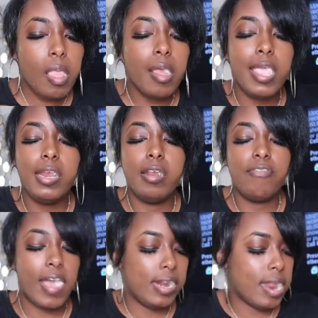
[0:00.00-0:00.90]
they ended up
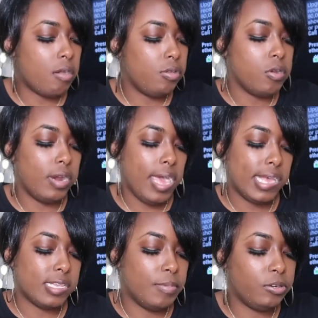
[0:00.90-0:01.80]
finding out, you know, they
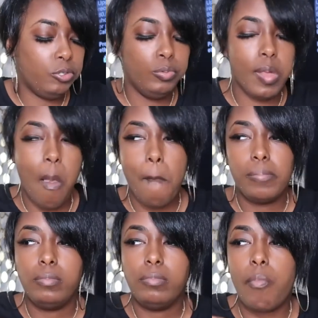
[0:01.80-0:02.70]
had something to do with it.
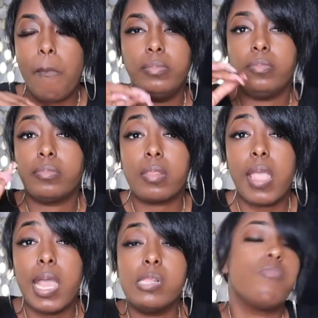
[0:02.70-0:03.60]

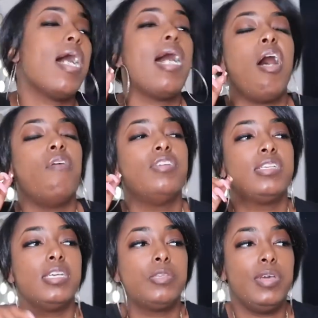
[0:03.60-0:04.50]
Antoine, however,
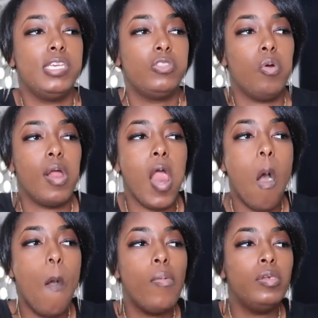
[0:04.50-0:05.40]
sticks with his story.
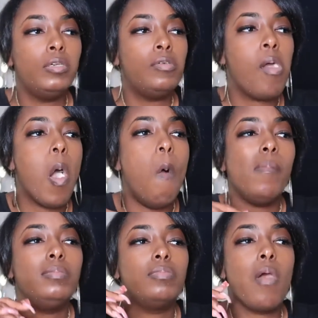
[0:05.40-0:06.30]

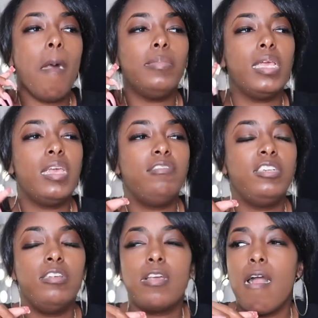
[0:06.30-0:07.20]
They give
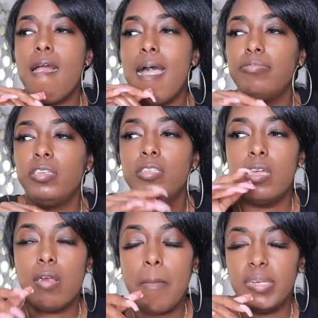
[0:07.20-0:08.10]
Shanika her options,
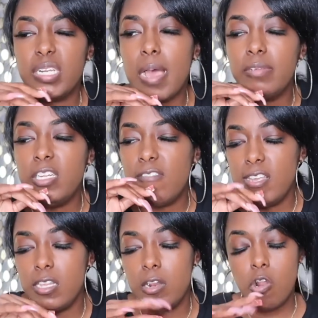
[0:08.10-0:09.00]
tell her how much time she's
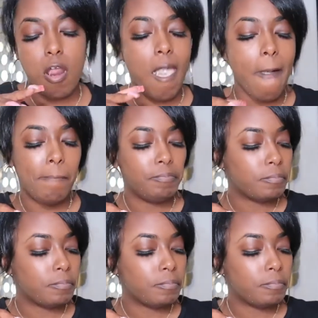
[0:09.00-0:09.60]
facing and all that.